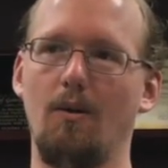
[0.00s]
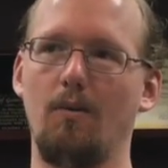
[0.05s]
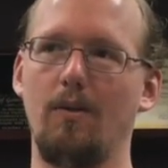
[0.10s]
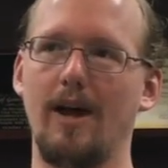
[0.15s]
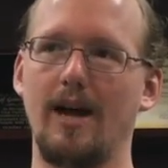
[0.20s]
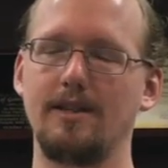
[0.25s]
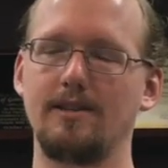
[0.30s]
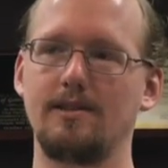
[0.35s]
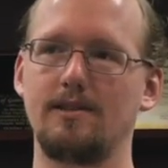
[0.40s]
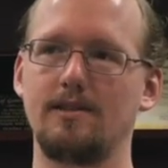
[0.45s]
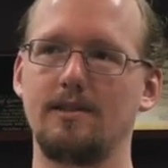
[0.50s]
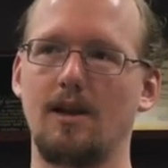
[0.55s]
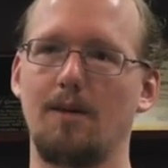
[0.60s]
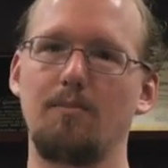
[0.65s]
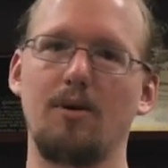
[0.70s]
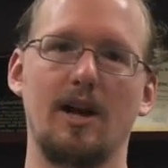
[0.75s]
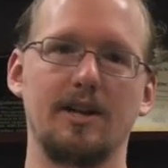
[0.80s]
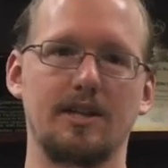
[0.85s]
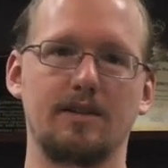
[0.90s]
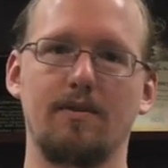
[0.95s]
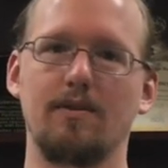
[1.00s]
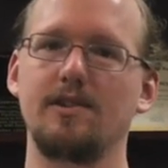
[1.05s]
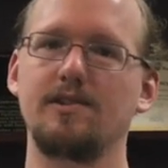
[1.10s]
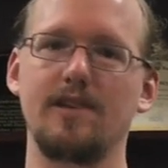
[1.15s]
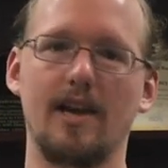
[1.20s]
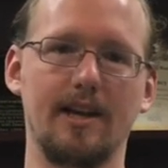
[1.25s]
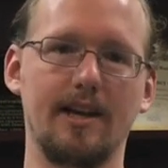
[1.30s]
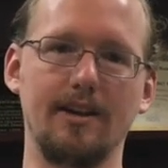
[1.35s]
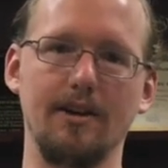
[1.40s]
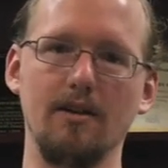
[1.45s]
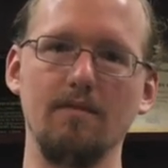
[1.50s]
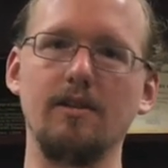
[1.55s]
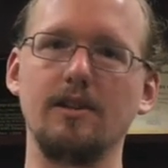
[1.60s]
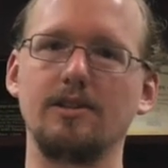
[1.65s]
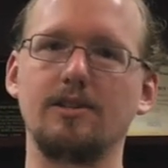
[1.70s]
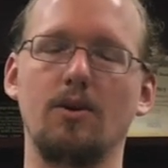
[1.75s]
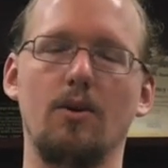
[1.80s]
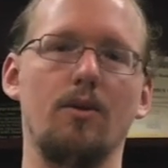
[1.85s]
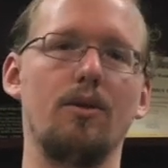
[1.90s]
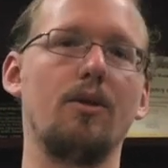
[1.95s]
that's a project for the second year
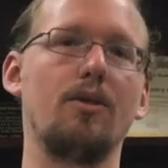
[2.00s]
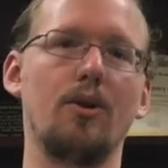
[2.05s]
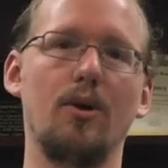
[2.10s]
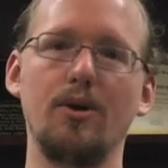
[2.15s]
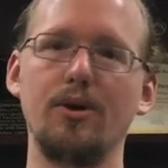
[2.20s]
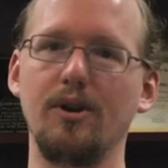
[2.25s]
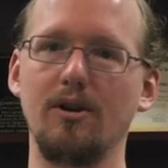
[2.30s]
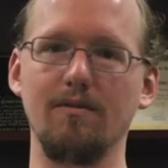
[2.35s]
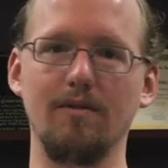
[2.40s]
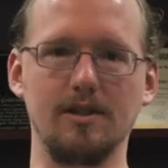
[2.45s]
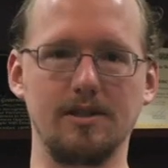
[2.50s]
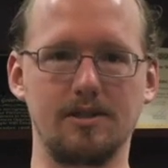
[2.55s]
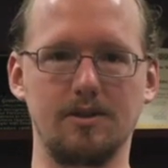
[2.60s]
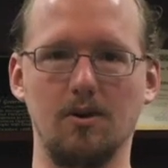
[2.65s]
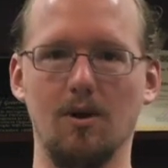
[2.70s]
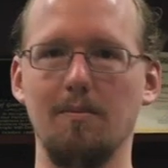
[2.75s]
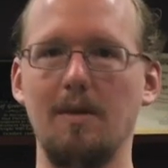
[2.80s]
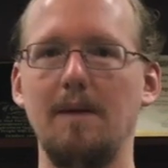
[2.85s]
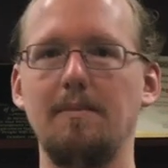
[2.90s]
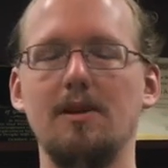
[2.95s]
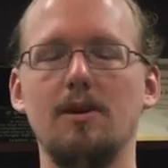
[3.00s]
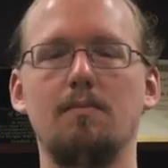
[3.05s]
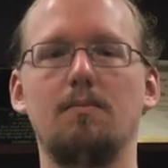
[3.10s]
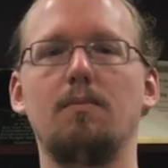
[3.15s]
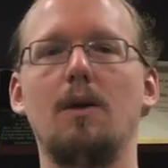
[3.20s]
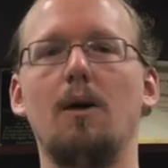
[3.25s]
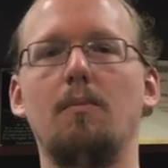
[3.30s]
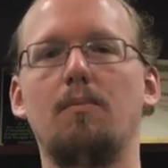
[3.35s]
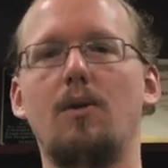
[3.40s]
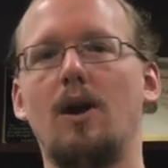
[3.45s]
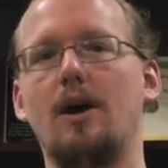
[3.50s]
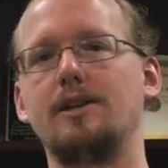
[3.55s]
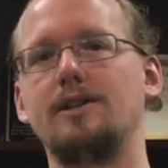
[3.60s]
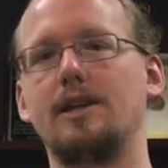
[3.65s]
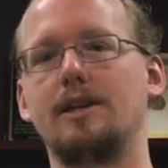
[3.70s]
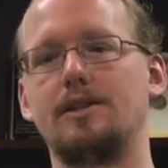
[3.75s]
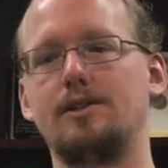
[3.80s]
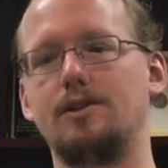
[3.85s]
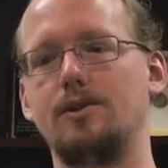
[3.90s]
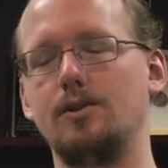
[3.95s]
VISTA or the third year VISTA, or maybe a
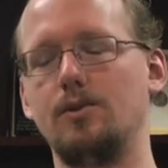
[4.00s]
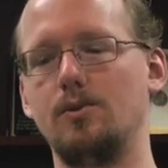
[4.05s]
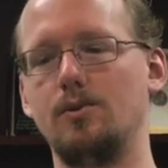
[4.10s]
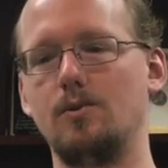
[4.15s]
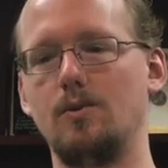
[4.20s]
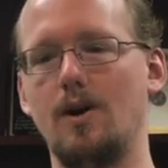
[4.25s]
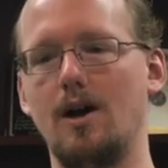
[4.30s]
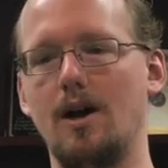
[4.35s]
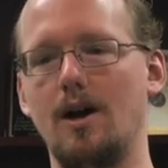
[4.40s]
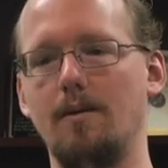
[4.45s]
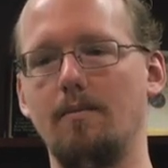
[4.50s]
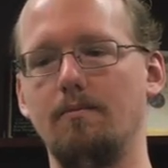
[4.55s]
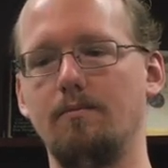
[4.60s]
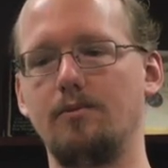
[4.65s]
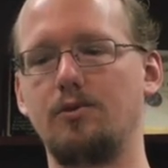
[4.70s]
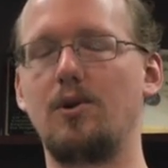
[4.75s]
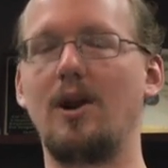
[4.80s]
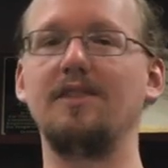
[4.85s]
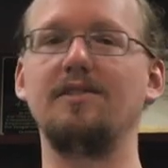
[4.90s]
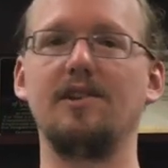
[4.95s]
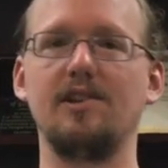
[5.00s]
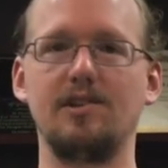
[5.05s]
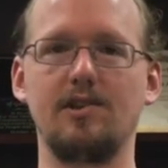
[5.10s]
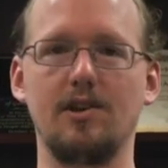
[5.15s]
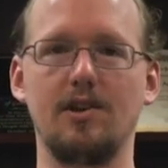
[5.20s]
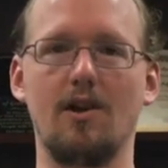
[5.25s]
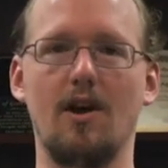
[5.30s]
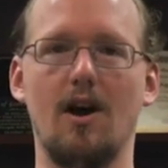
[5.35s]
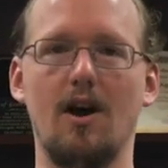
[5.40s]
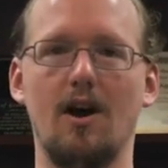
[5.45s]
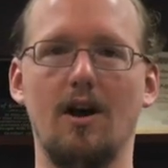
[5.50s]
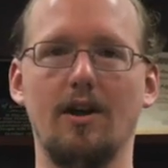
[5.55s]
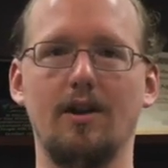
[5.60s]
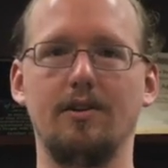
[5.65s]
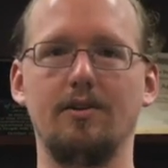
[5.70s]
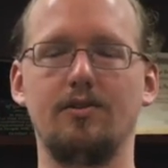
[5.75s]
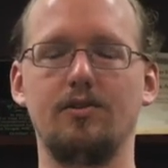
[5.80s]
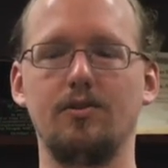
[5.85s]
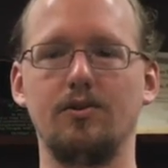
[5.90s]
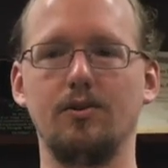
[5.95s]
project to transition on
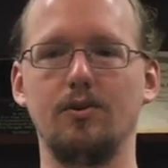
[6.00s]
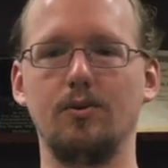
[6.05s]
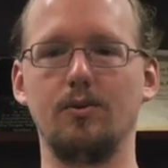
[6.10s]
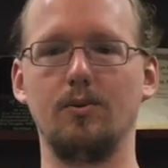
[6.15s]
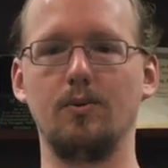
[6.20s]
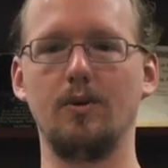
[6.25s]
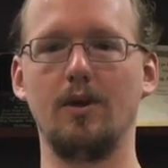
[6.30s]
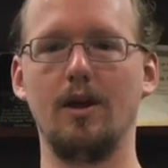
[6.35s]
to